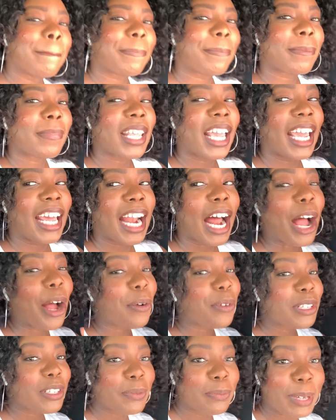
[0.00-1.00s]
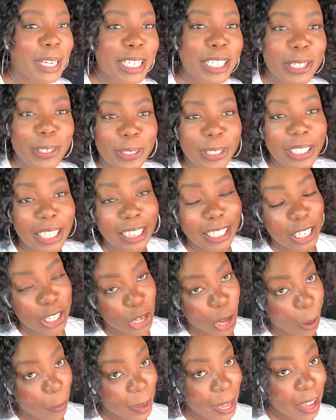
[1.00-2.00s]
And I always made sure that they
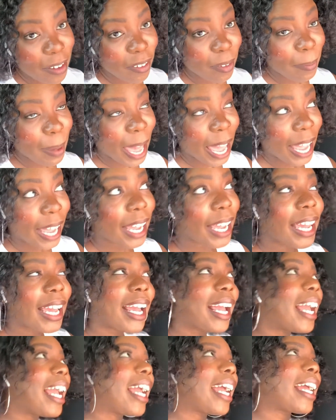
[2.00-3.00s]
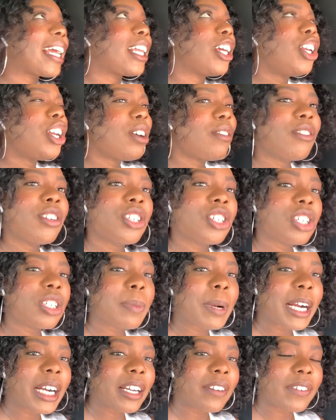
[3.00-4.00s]
saw me give it back, and it's just
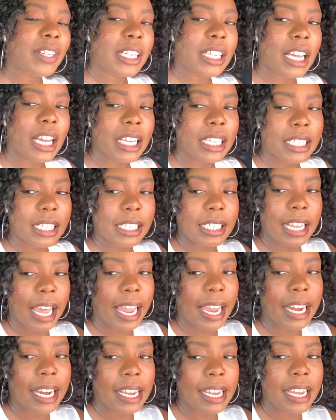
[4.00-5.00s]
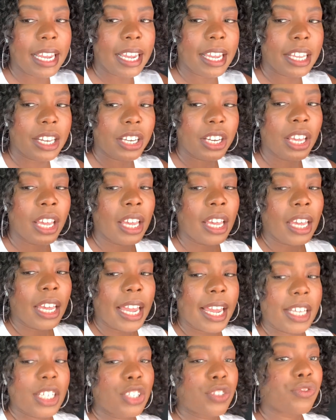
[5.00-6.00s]
part of a society, and
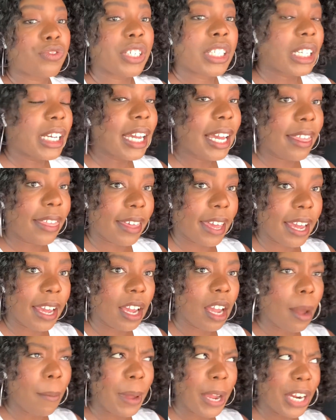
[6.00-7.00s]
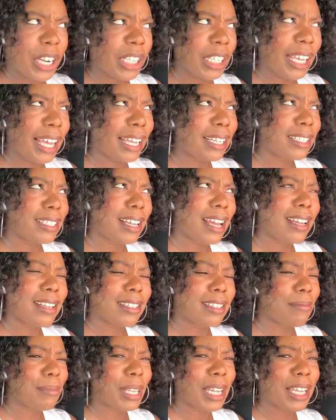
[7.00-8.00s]
it's really a thing. Apparently I just got
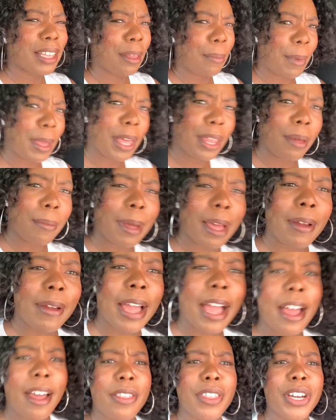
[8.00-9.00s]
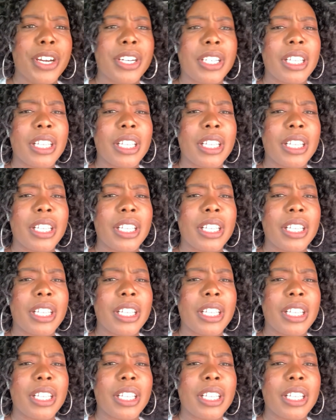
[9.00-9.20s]
something in the mail about how they're like